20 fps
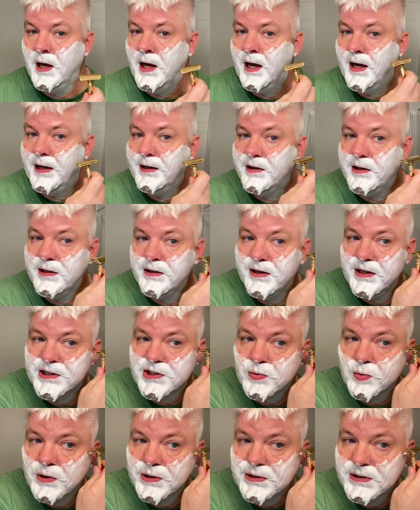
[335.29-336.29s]
And th this
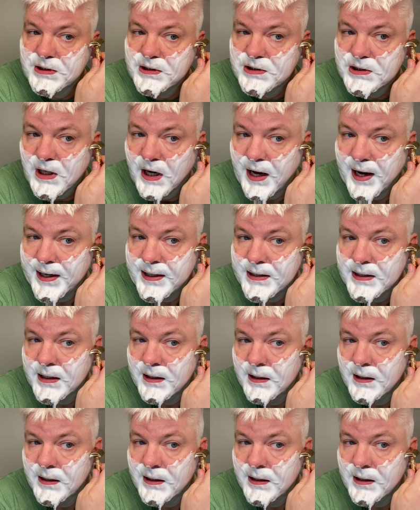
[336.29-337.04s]
was designed